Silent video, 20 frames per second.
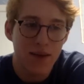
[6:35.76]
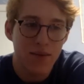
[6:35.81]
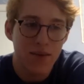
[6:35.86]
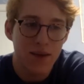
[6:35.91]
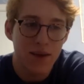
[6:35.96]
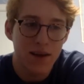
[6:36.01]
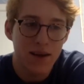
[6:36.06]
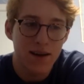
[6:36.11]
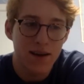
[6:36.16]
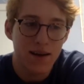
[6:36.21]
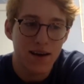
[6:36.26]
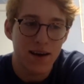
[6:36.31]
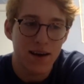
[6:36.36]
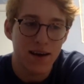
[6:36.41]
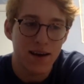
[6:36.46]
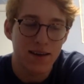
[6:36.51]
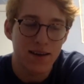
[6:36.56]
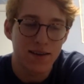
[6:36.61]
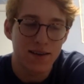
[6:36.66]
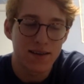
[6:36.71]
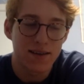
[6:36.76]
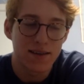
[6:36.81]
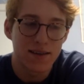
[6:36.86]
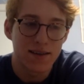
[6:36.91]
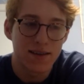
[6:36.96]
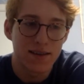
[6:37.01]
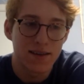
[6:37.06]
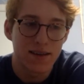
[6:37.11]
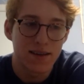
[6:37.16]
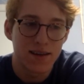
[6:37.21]
mean? And
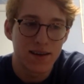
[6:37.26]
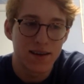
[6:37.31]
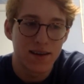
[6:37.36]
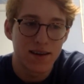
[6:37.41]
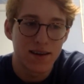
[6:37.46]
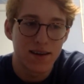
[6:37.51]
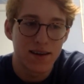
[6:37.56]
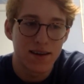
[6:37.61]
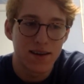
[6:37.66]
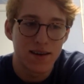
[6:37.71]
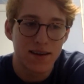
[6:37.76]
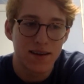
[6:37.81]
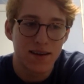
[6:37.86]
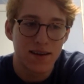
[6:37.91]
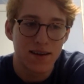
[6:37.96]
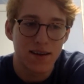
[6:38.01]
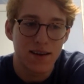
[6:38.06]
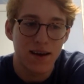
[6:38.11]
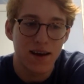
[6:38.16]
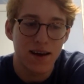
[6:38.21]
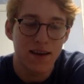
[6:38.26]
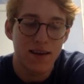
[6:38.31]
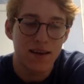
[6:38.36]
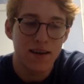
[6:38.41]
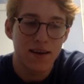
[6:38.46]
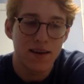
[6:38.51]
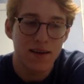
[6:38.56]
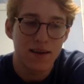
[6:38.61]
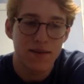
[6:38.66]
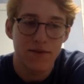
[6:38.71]
I
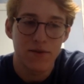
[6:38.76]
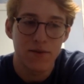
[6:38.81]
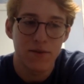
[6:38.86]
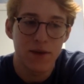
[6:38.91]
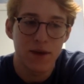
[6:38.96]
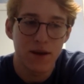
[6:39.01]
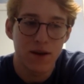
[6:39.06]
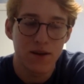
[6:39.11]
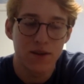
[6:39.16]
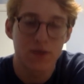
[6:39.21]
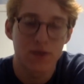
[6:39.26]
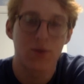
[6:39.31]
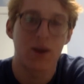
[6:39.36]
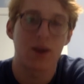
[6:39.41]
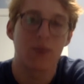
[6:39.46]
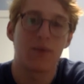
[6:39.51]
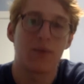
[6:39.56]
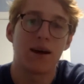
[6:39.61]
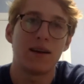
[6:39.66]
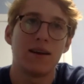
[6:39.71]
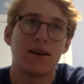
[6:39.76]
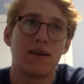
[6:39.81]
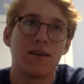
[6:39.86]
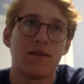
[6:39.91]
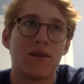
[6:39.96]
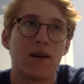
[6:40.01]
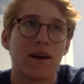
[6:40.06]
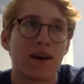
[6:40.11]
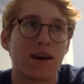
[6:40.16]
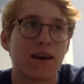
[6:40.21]
think for me it also brought up the idea
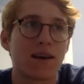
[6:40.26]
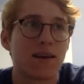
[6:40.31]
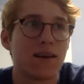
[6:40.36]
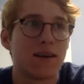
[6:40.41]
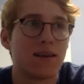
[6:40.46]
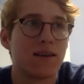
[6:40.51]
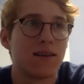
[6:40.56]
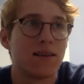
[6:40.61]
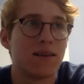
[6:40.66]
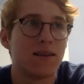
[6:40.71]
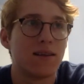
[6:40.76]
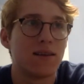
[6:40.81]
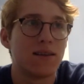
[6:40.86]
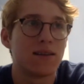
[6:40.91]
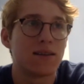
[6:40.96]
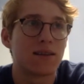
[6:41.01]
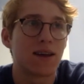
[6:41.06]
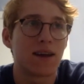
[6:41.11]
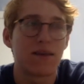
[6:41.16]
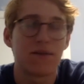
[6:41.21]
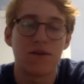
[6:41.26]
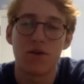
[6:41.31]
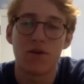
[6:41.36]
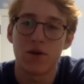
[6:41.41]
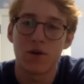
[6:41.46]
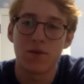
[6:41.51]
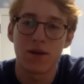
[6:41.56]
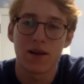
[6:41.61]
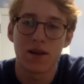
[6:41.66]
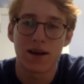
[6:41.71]
of like it this is kind of a
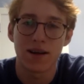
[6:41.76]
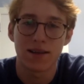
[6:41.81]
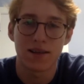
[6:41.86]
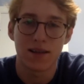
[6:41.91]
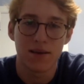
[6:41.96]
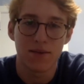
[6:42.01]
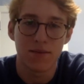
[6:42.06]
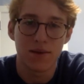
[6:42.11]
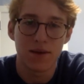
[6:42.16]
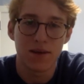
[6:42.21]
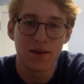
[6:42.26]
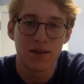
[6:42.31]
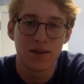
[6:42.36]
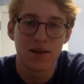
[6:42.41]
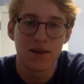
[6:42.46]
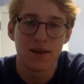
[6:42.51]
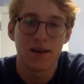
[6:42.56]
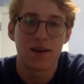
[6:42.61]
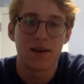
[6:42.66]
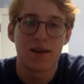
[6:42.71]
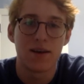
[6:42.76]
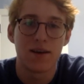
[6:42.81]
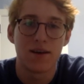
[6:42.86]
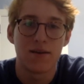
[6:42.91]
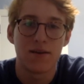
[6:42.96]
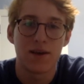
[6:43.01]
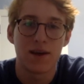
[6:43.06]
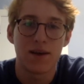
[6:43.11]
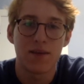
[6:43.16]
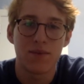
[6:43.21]
normalized image
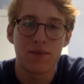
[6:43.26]
right?